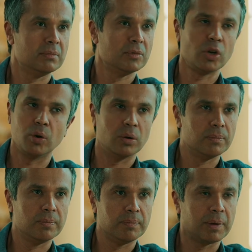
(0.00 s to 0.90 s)
Not at all,
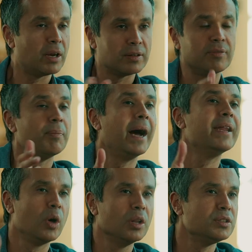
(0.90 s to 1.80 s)
because of my
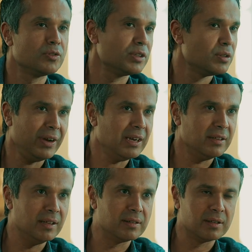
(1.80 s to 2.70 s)
knowledge of traditional vaccines.